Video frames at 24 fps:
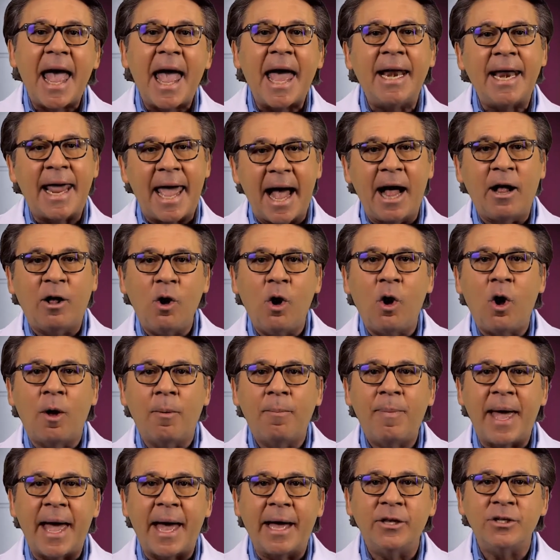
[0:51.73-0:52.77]
and alcohol
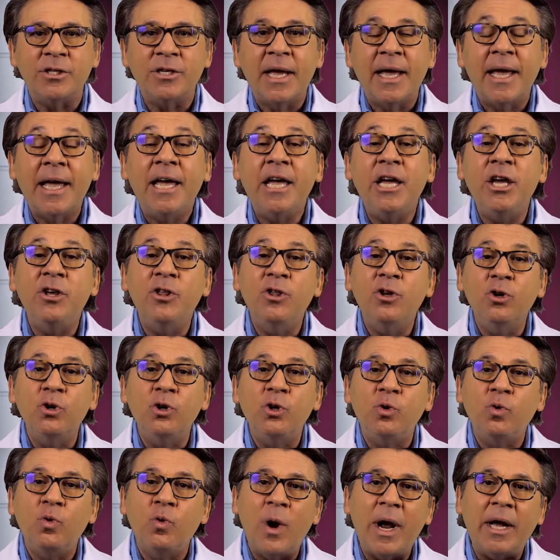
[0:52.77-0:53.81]
pads either
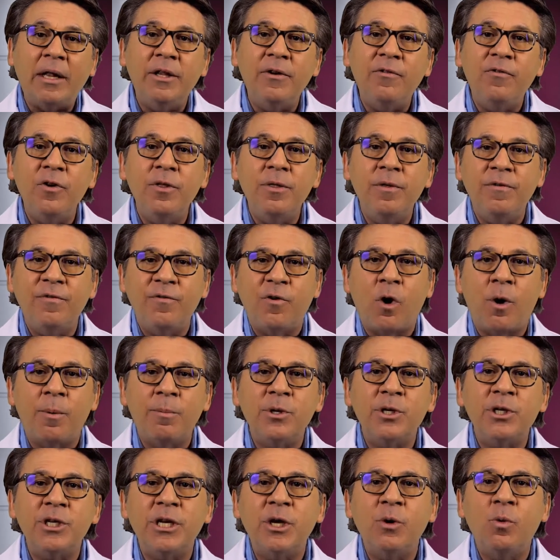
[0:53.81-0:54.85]
directly from the
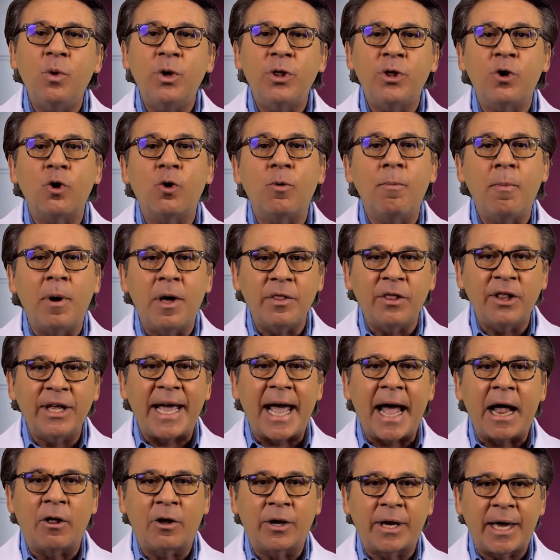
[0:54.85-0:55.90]
pharmacy with your
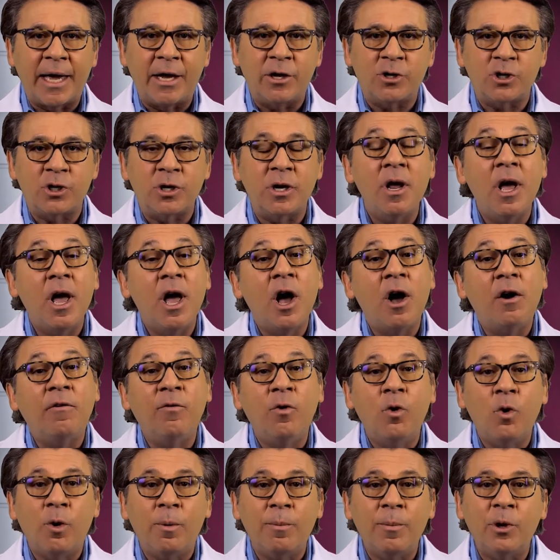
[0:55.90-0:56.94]
monthly allocation of
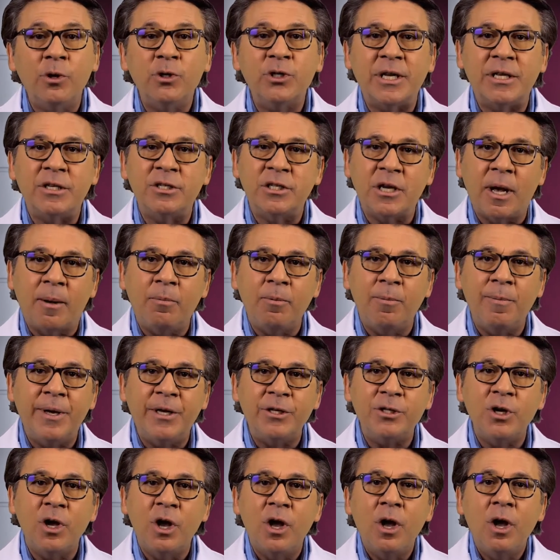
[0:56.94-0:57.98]
hormones and
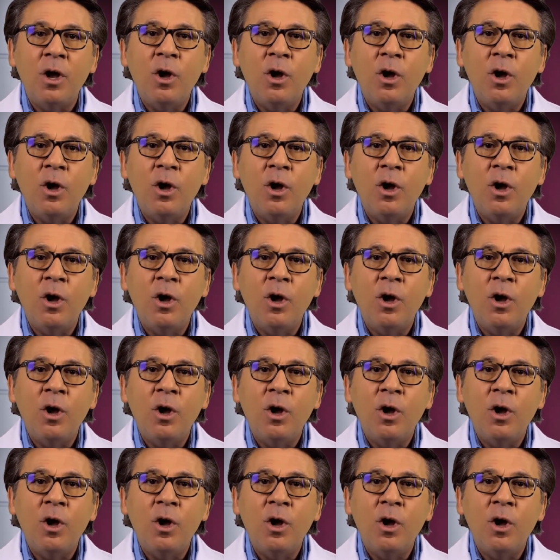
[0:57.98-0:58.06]
supplements,